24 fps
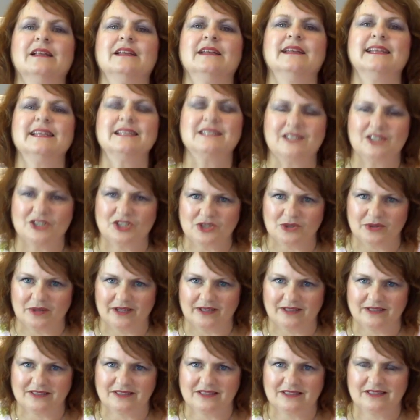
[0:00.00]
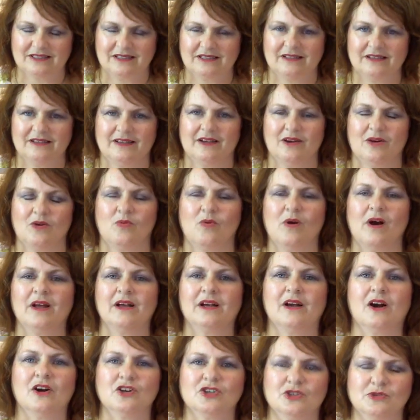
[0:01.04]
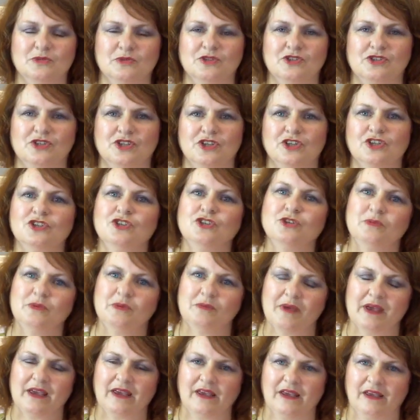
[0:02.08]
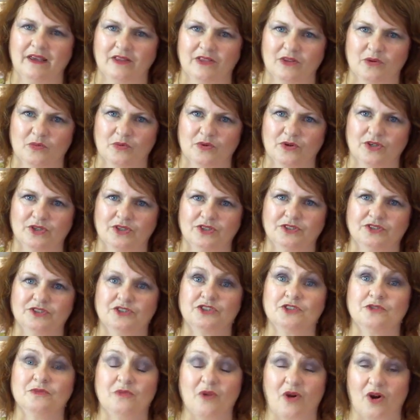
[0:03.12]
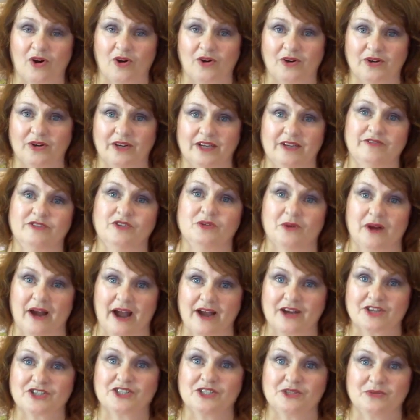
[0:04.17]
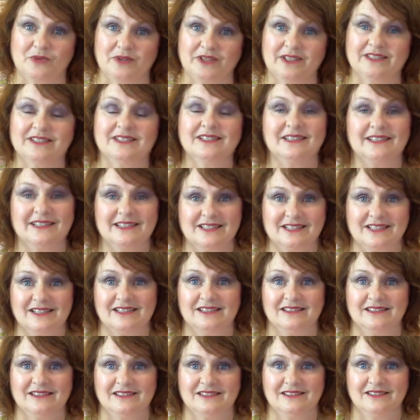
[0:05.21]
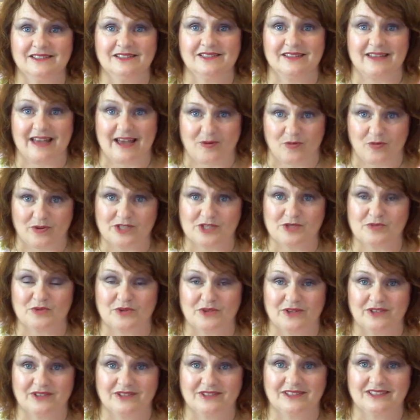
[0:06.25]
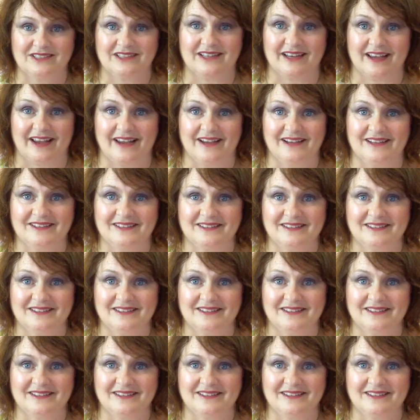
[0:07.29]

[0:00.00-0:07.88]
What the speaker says: listen to it. What contribution could you be making in the world tomorrow if you are actually willing to listen to that whisper today?